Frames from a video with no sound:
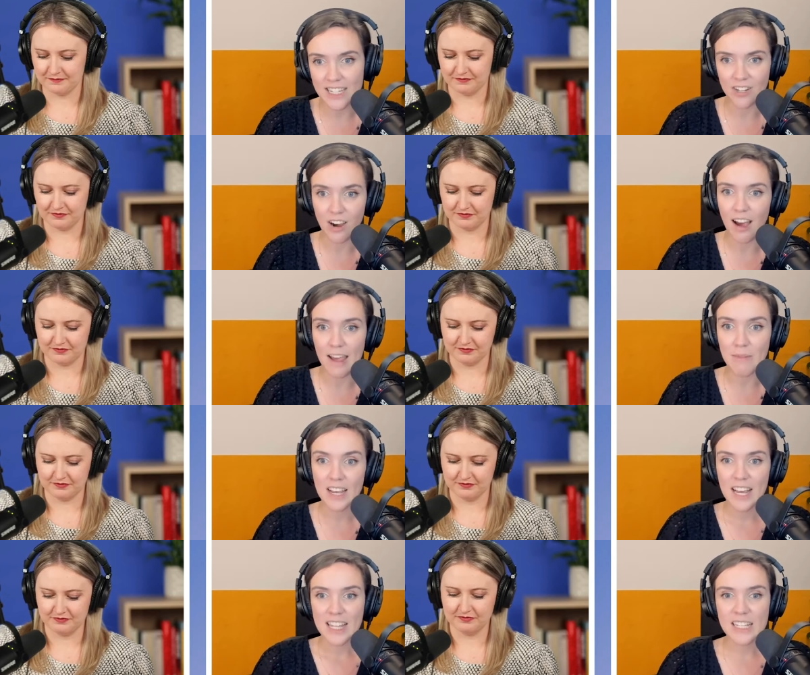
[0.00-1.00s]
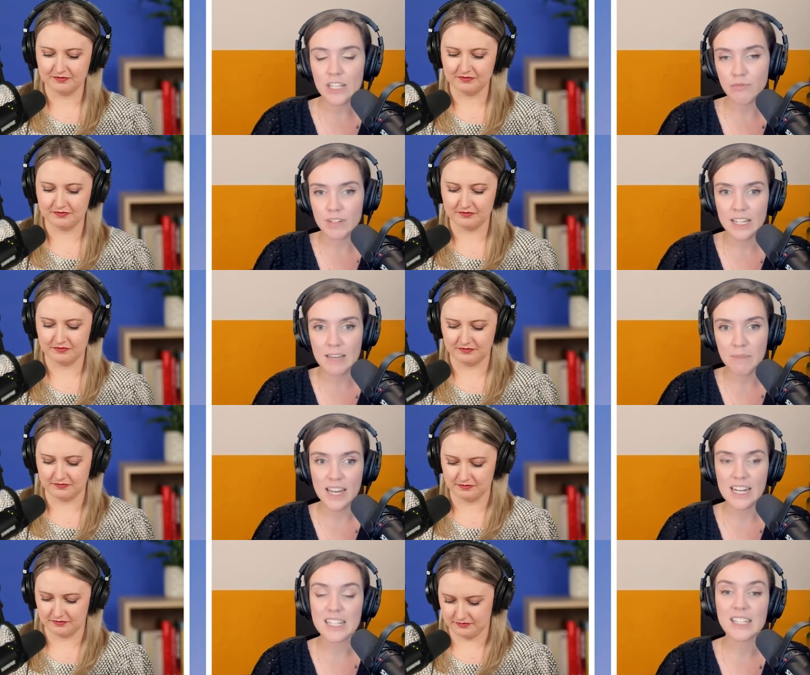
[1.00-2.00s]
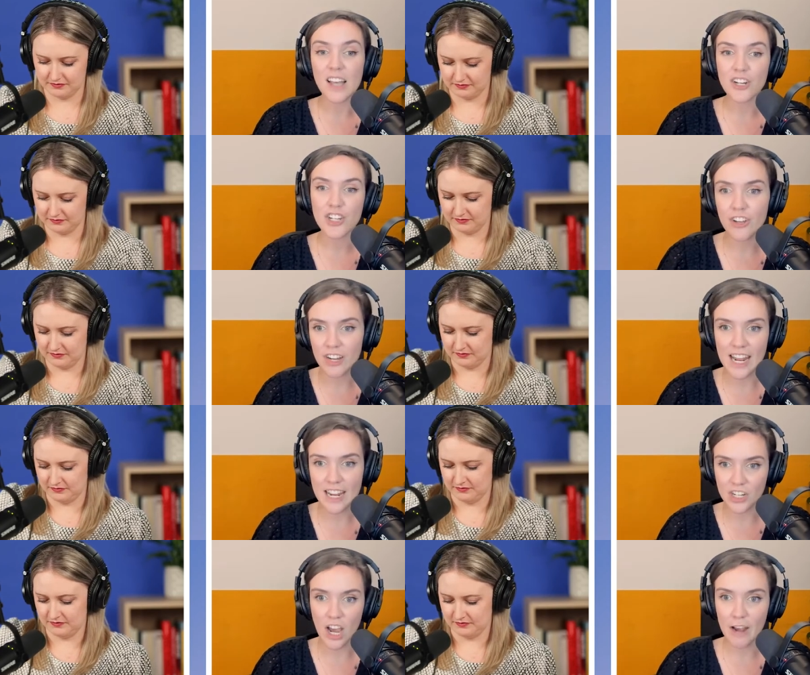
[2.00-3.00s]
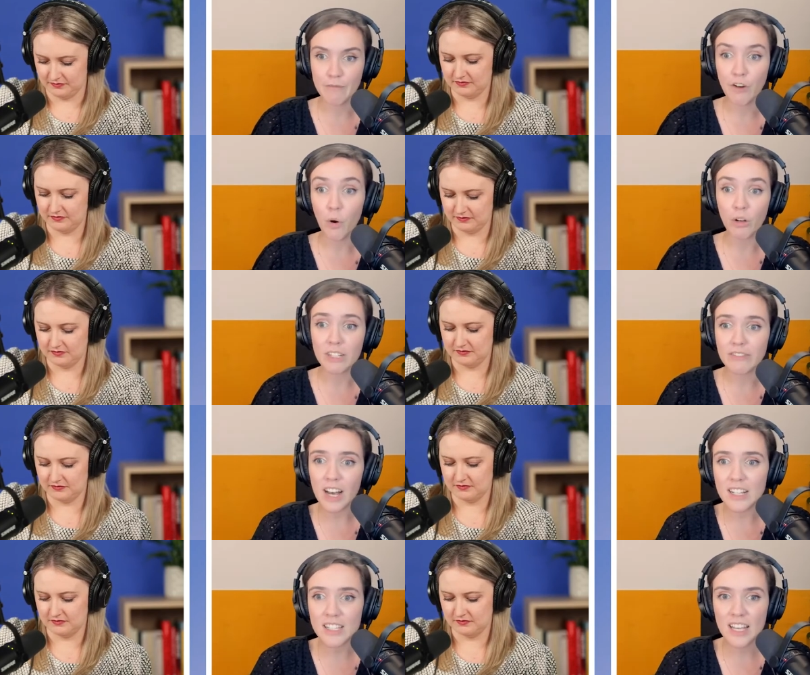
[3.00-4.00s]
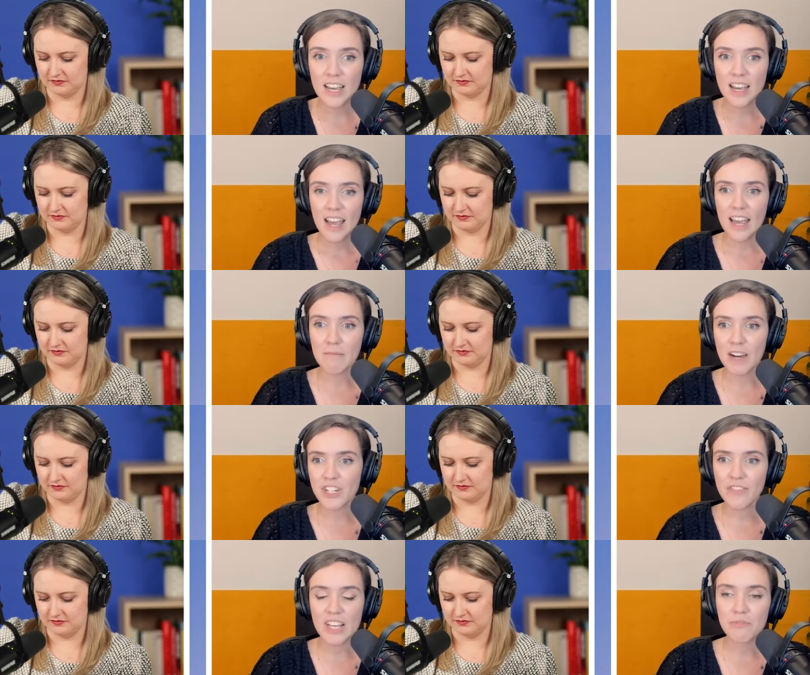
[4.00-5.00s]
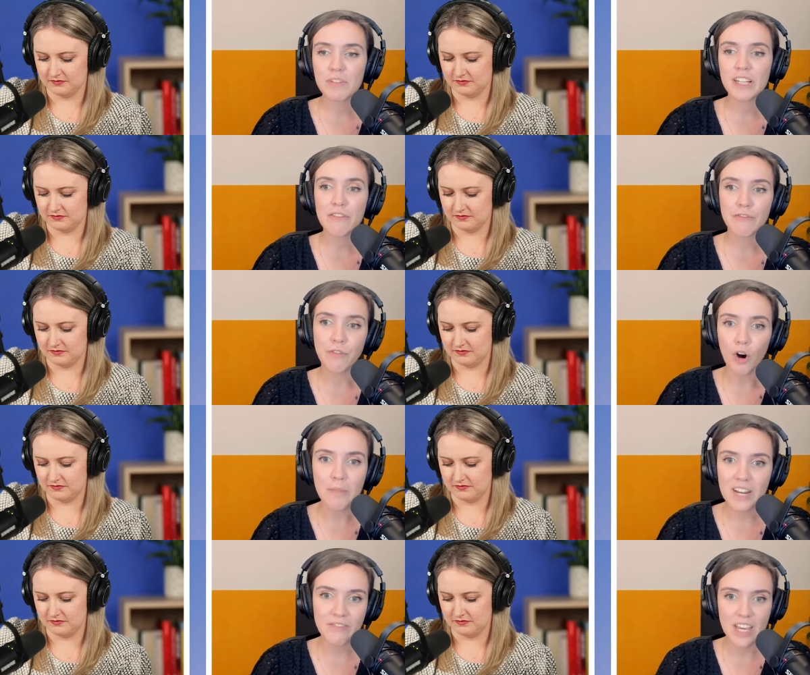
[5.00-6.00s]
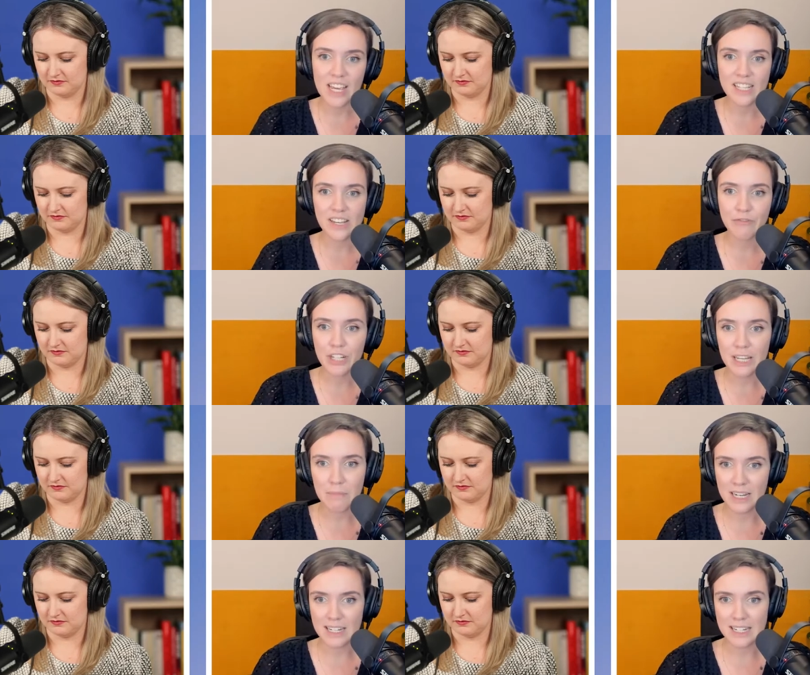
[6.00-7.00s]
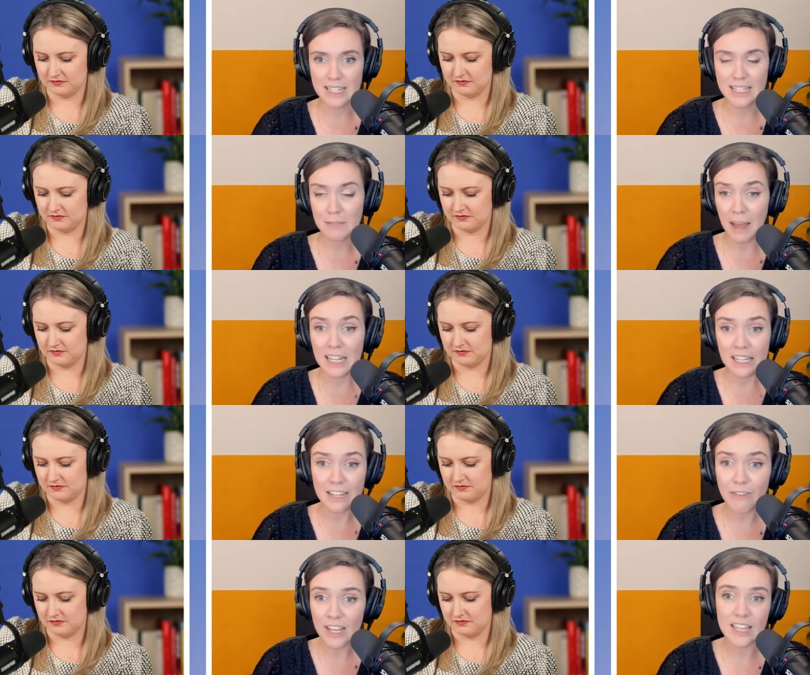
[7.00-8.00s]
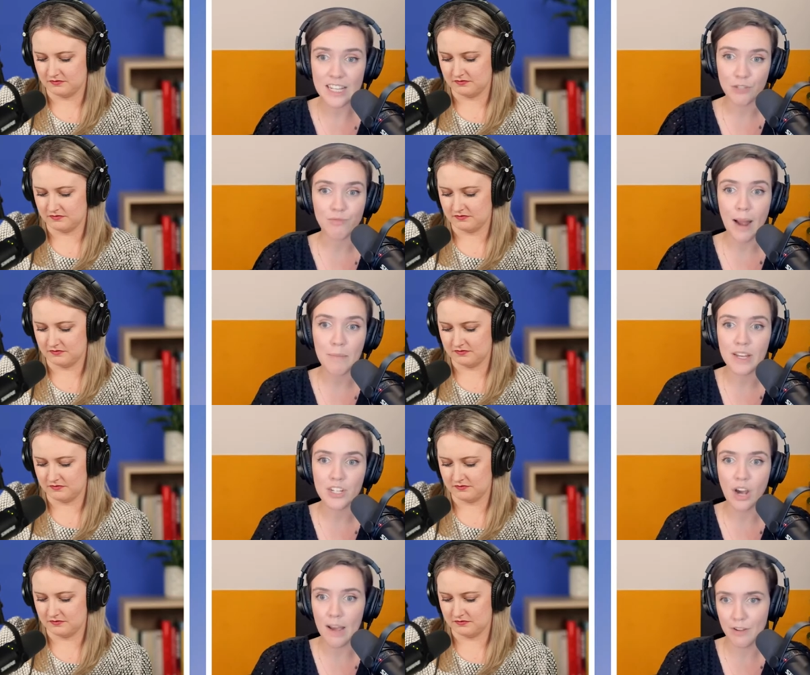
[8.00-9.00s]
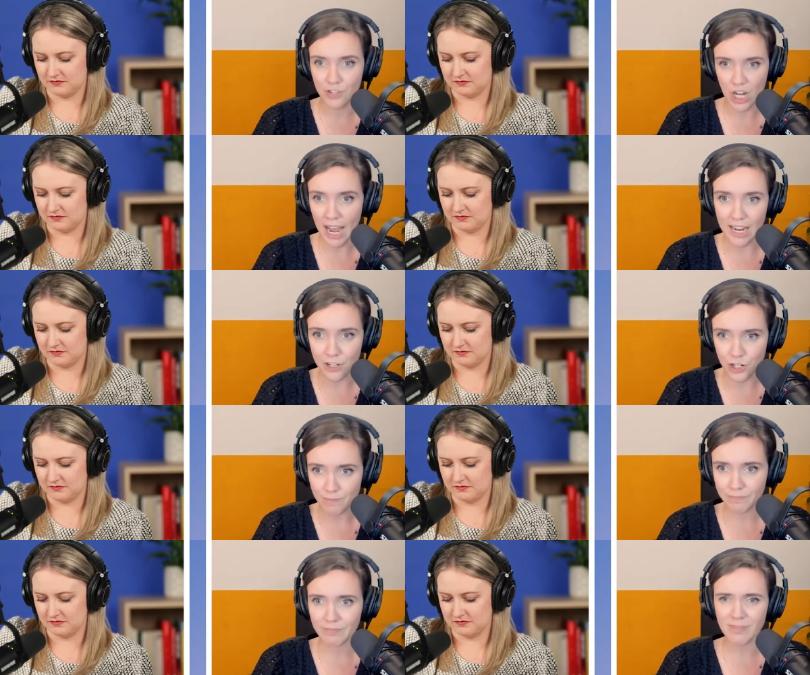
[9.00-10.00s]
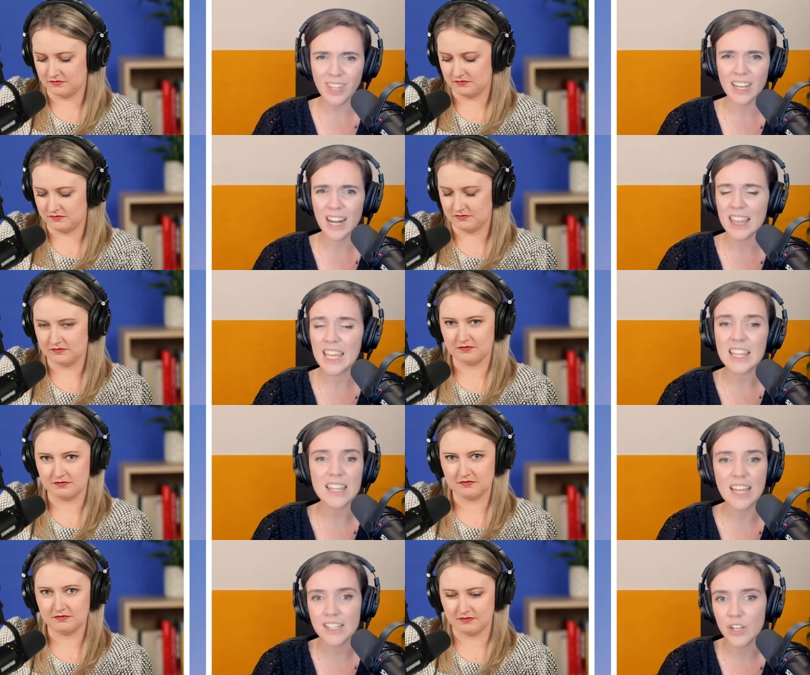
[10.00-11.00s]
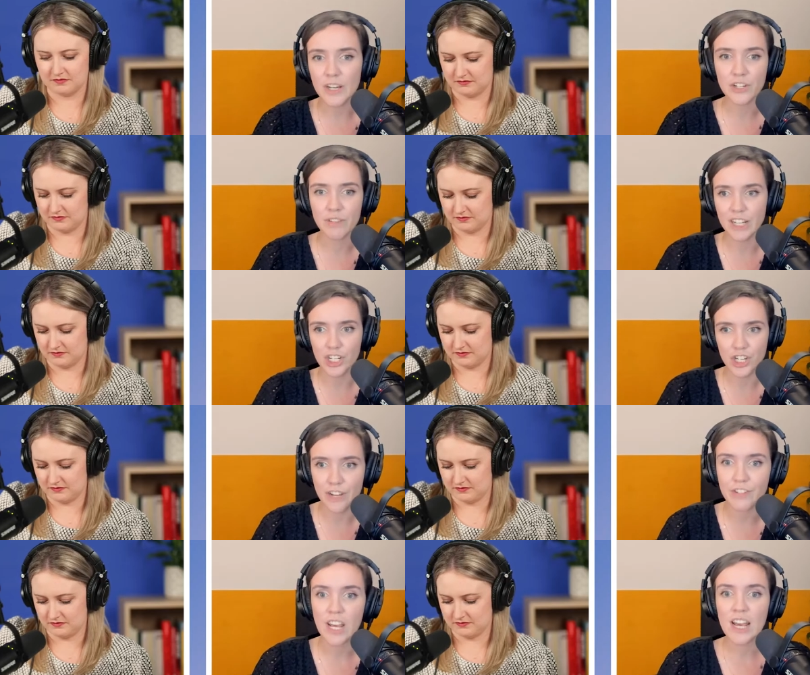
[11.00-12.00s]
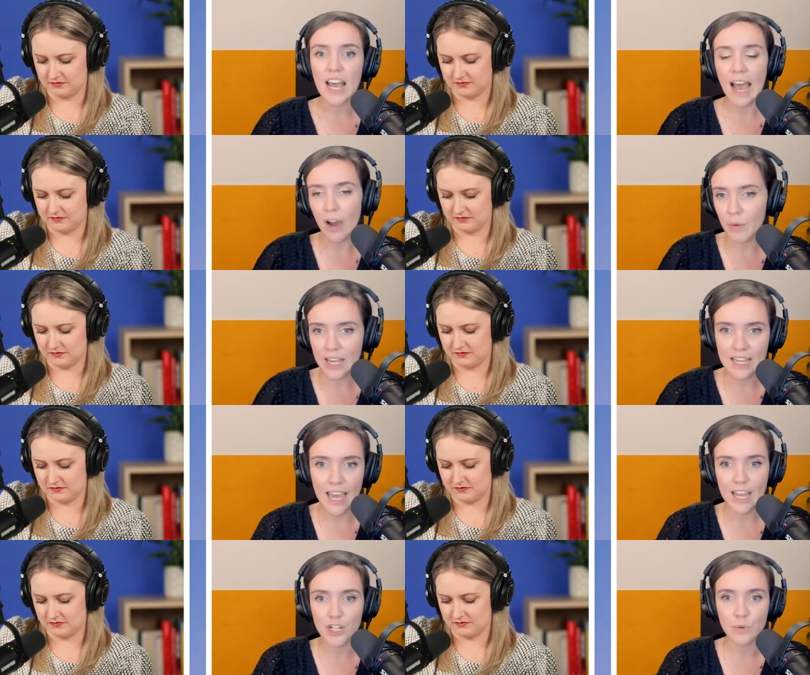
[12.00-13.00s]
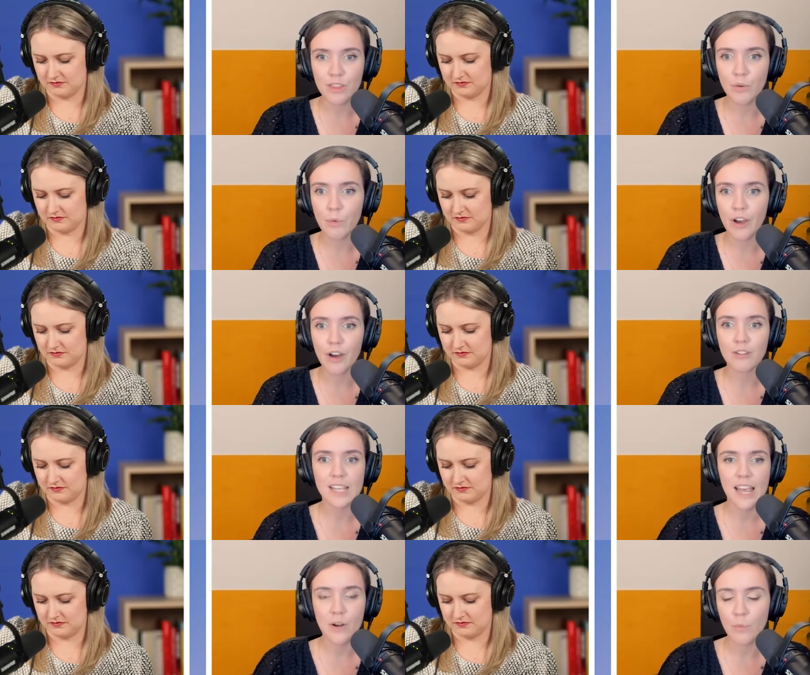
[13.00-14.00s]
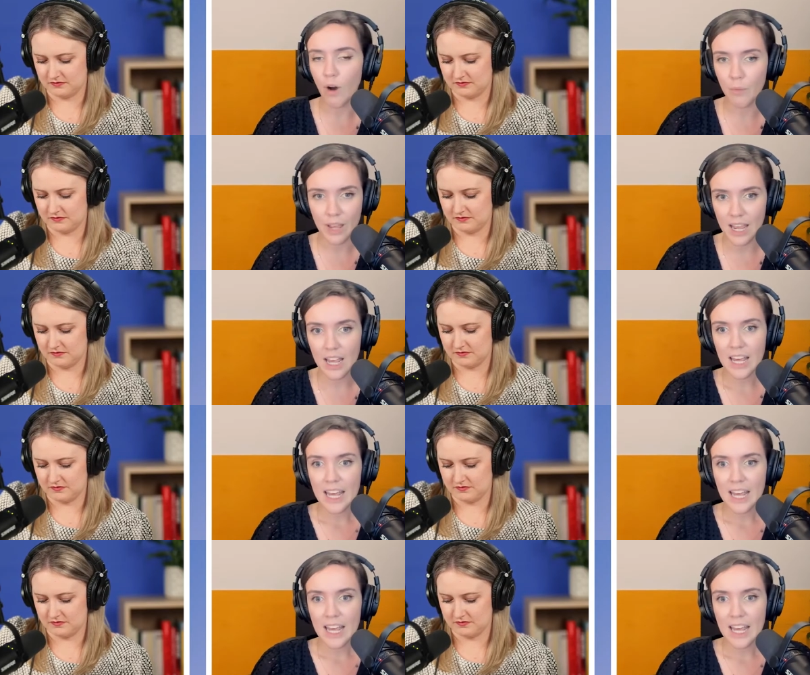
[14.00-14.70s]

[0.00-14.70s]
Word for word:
Speaker 1: this time, this has really been such a unique time for all of us. And much of these really formative years have really been spent living in this rapid time of change. And I think that that's going to really shift how we engage with the world and what we